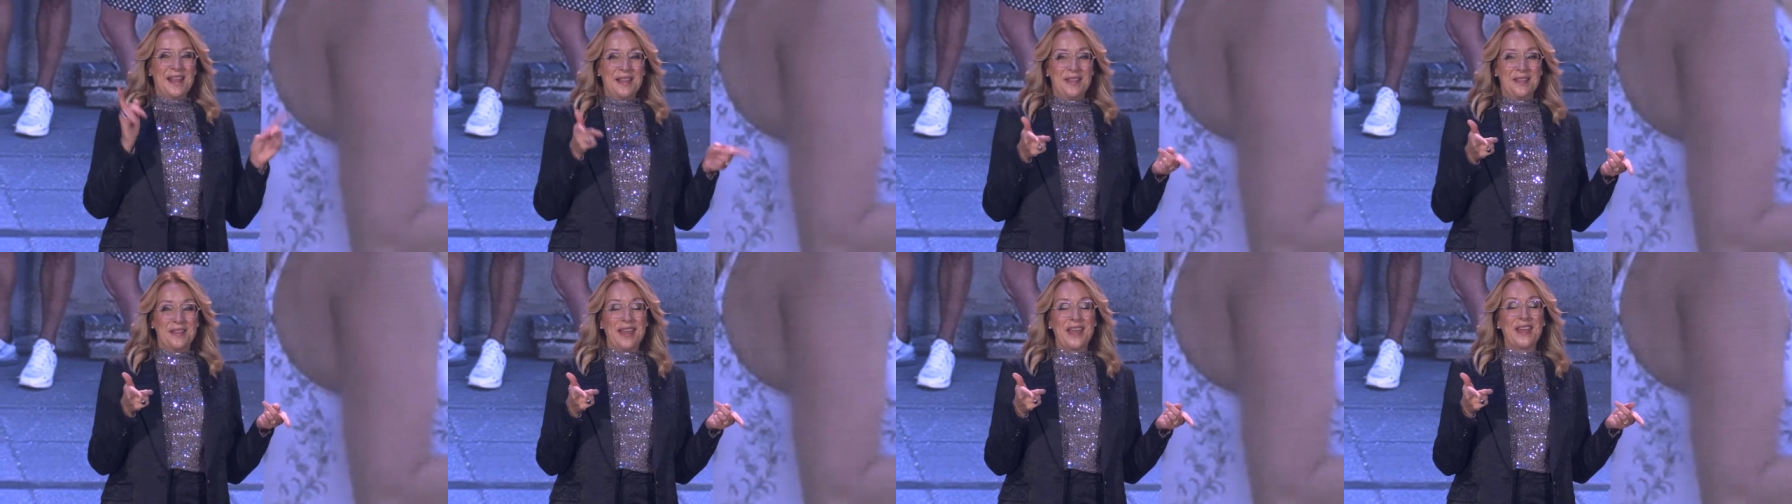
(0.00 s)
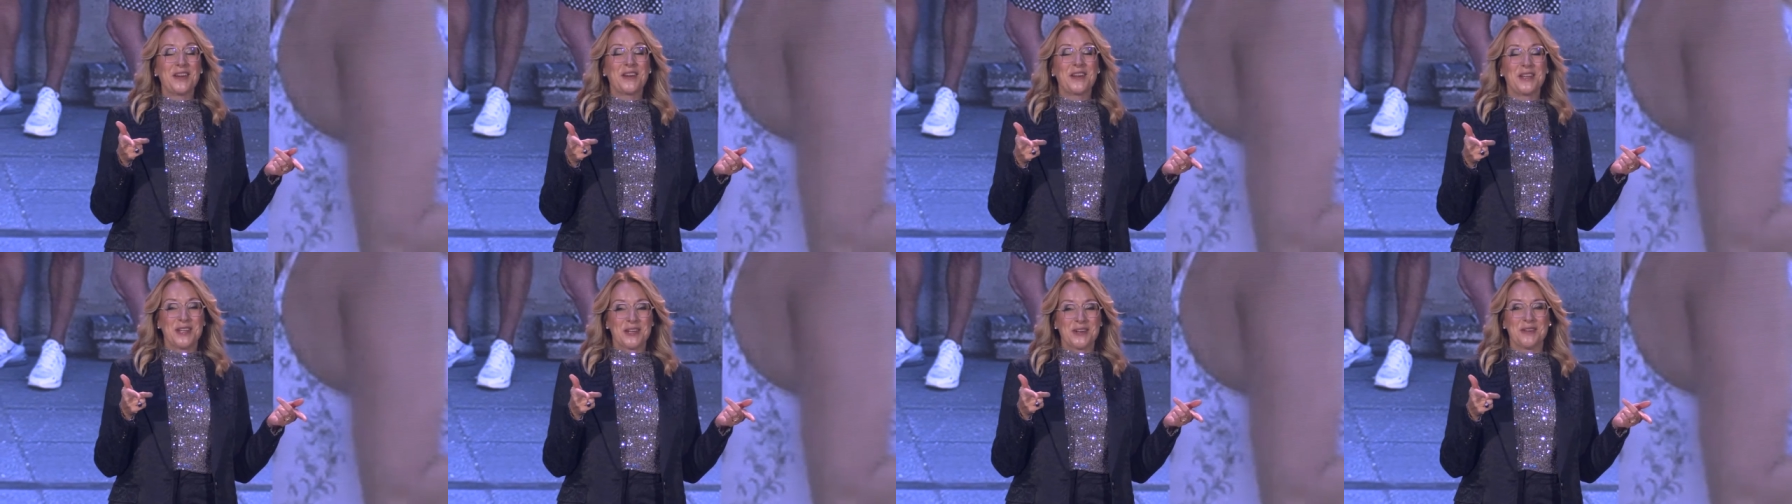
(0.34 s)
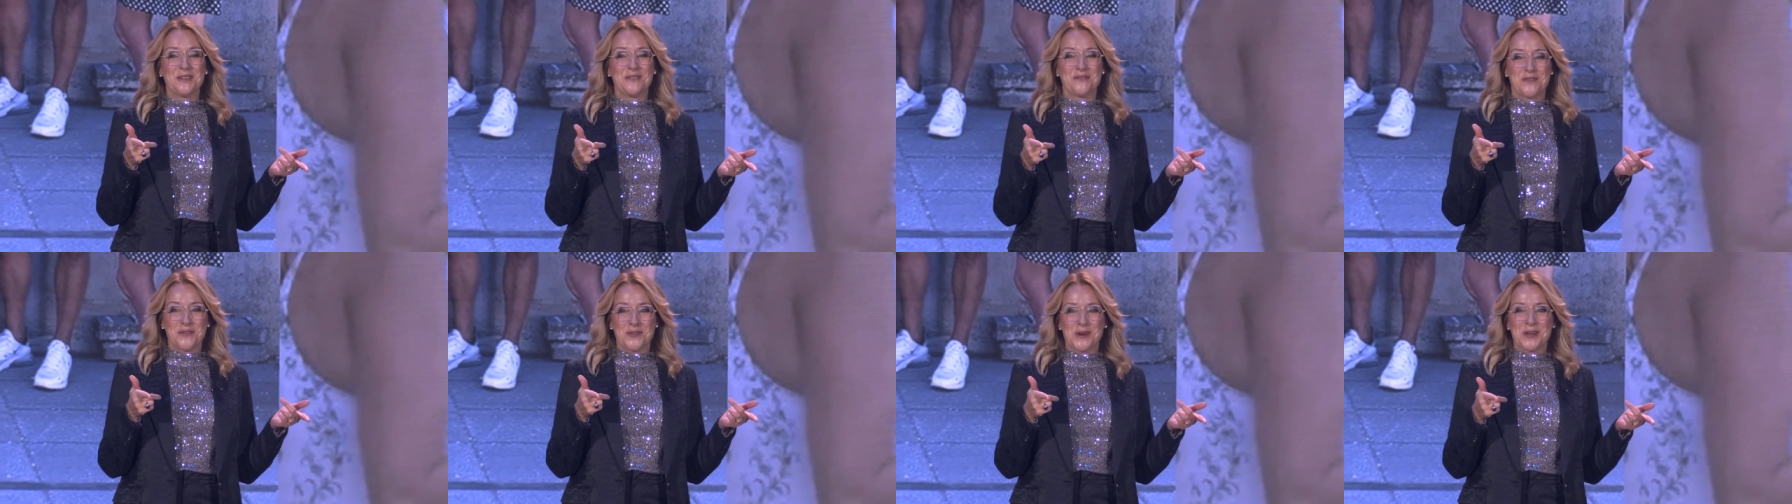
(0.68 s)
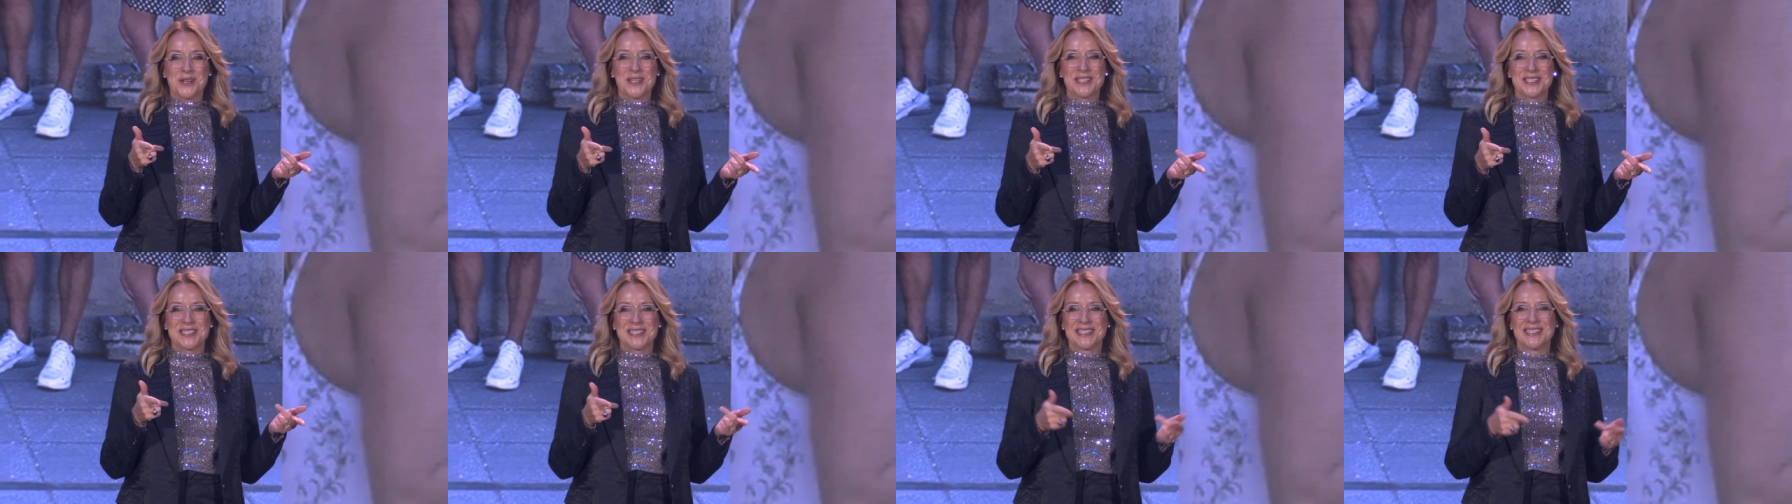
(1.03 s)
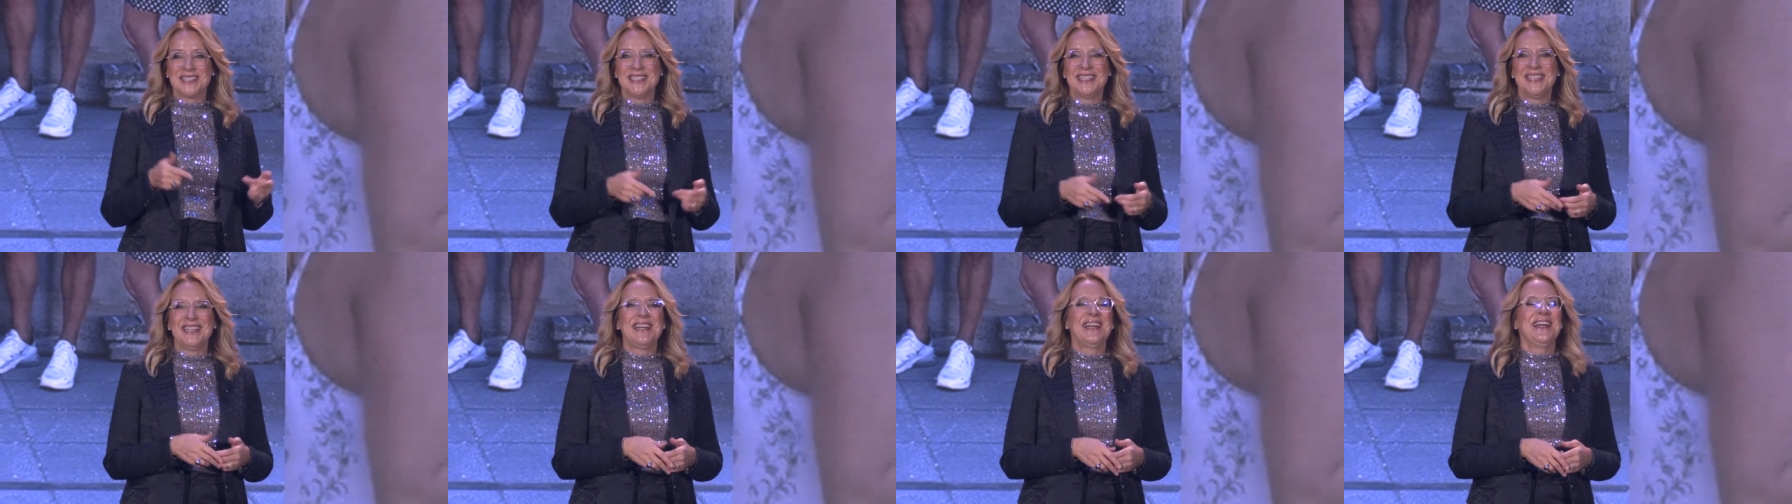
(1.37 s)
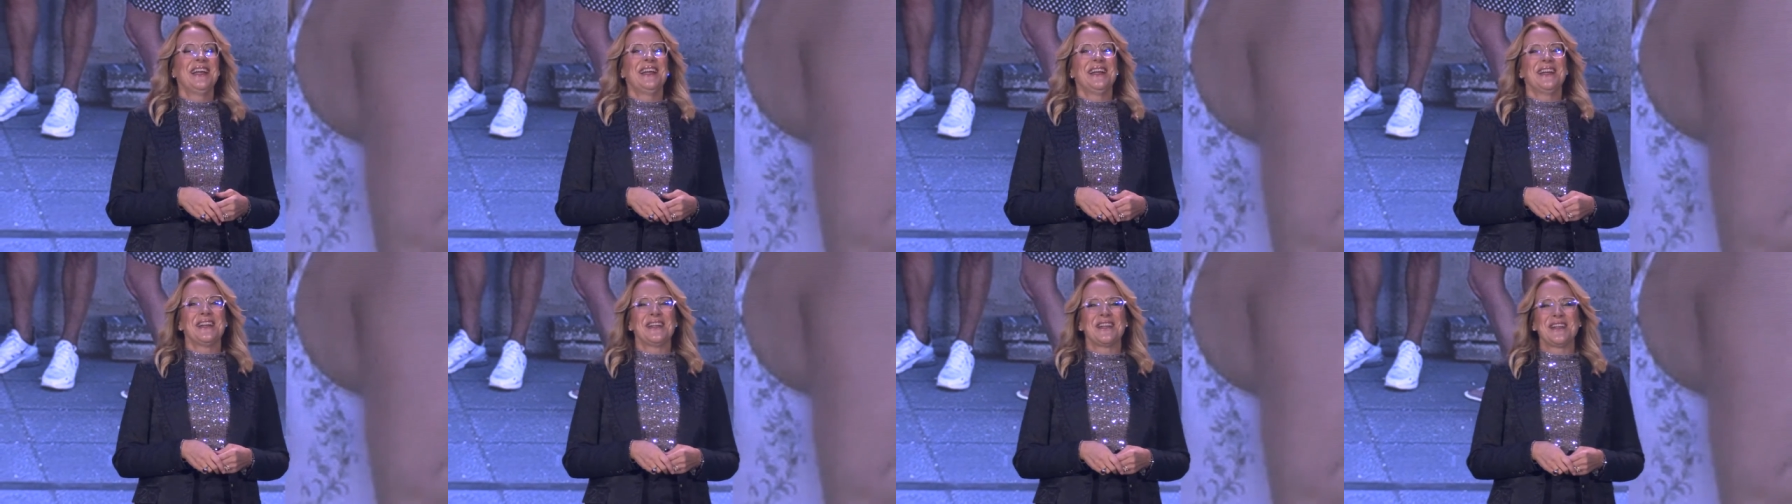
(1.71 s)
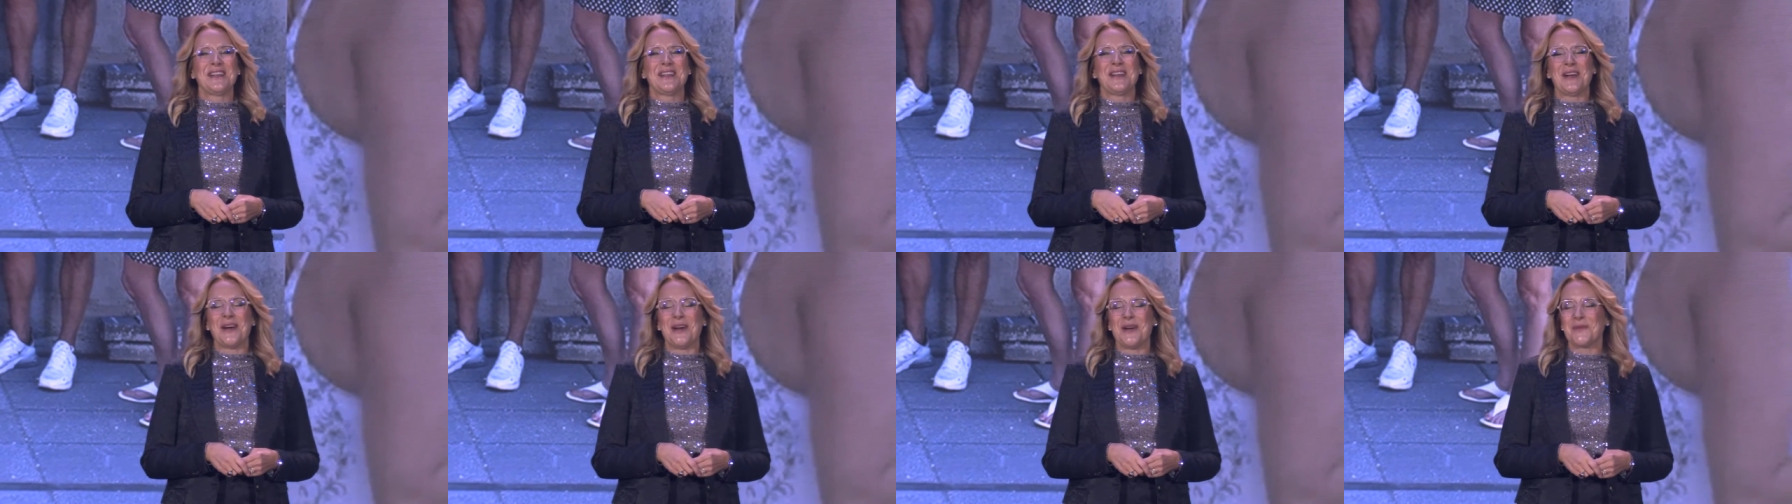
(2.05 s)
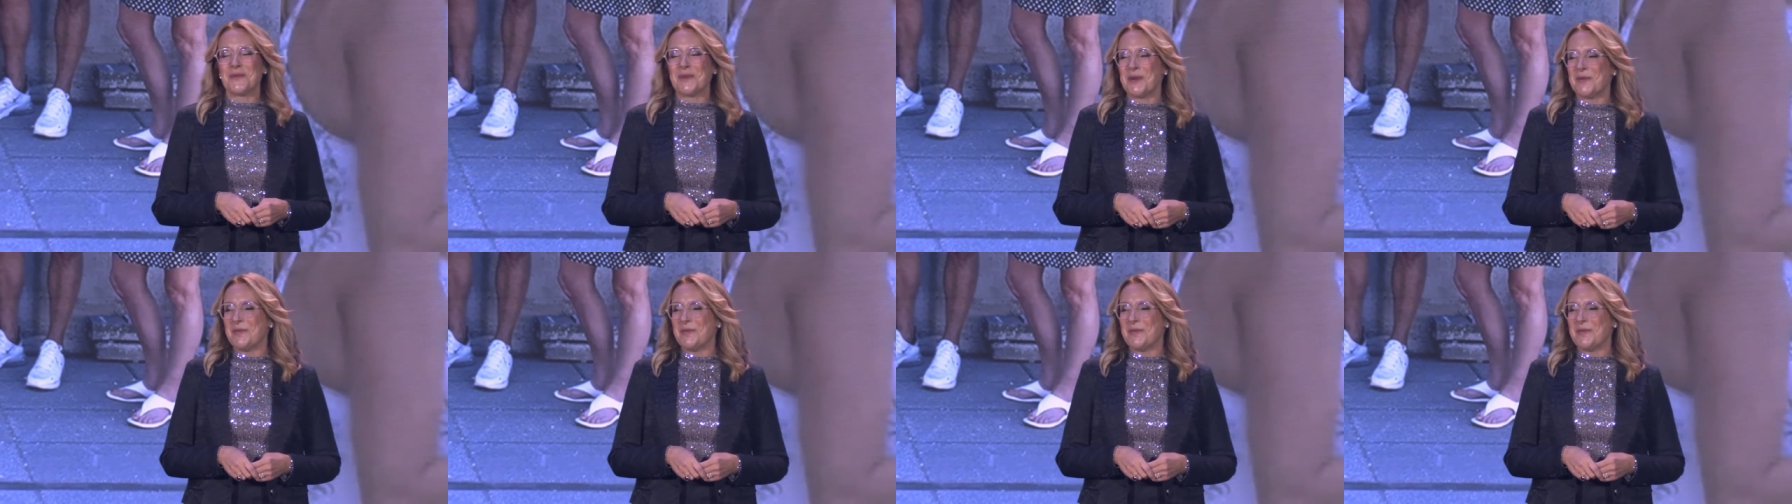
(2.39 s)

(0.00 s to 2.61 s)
they are here in force. Coldwell